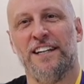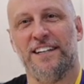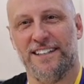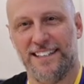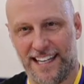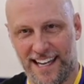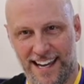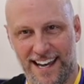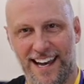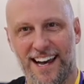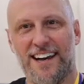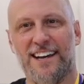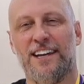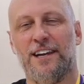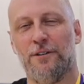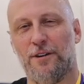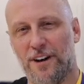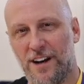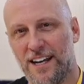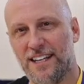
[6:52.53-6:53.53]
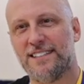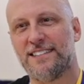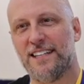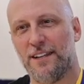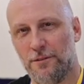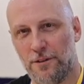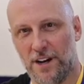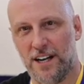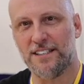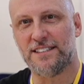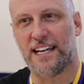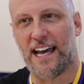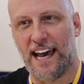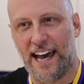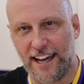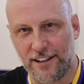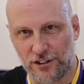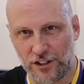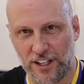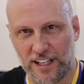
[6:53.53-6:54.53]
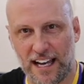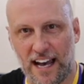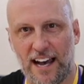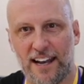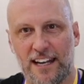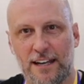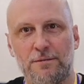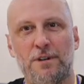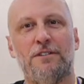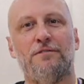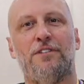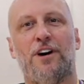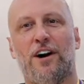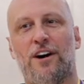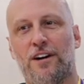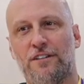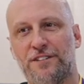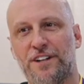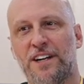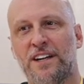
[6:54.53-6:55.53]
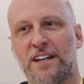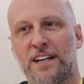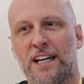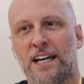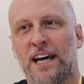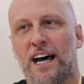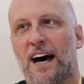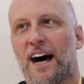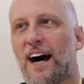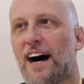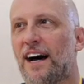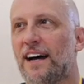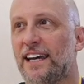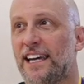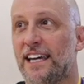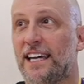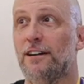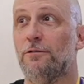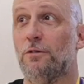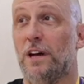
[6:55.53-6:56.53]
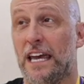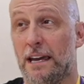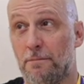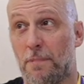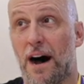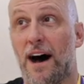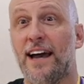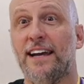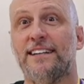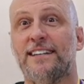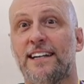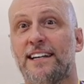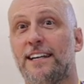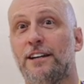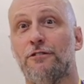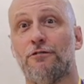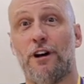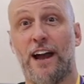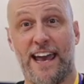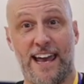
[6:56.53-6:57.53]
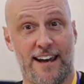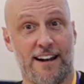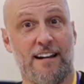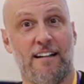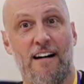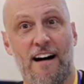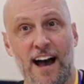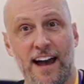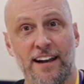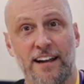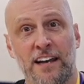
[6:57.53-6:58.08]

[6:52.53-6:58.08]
Yeah, he was. He was. I actually got him involved. He biked and he ran a lot.